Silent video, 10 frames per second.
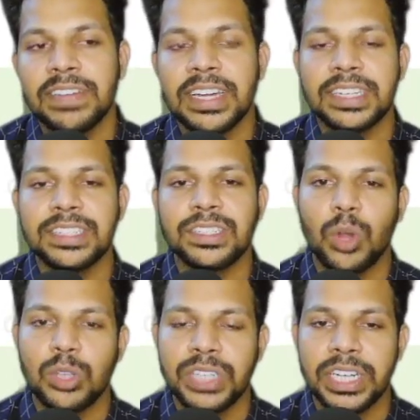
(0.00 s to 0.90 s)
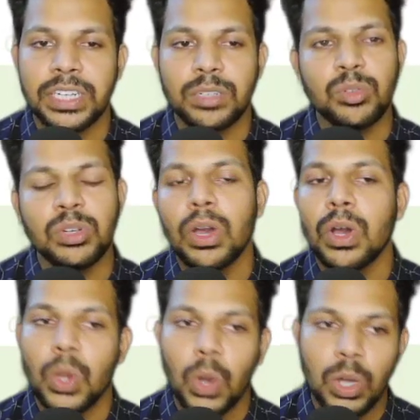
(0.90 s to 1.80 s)
where it is conjugated to
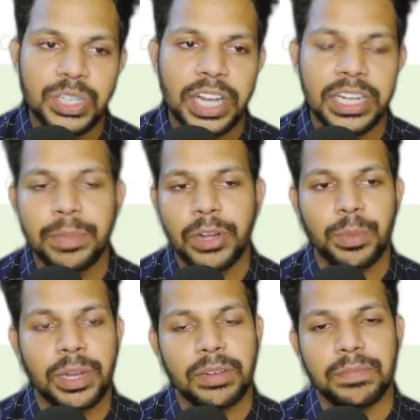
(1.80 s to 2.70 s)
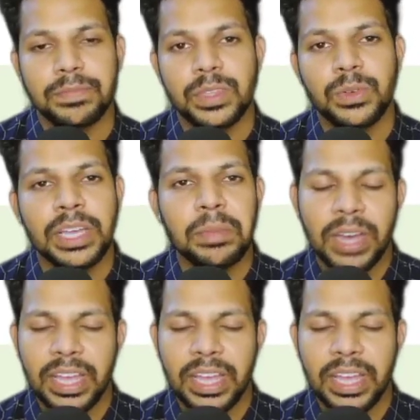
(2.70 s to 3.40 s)
conjugated bilirubin, okay,